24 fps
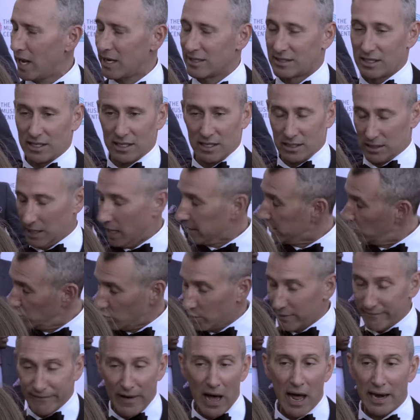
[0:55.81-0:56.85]
Is it? He's like, you're
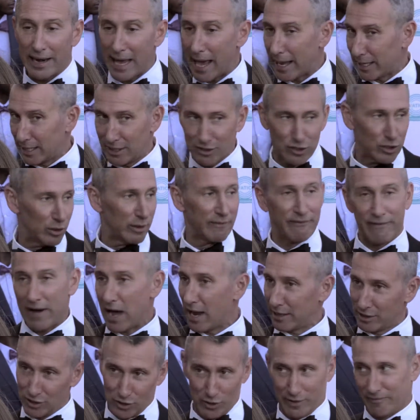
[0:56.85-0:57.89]
doing fine, Addie. You're doing
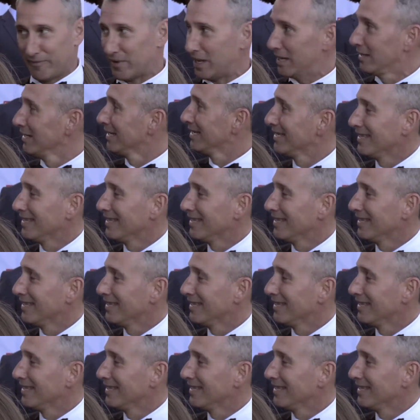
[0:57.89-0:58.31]
fine. You're doing fine.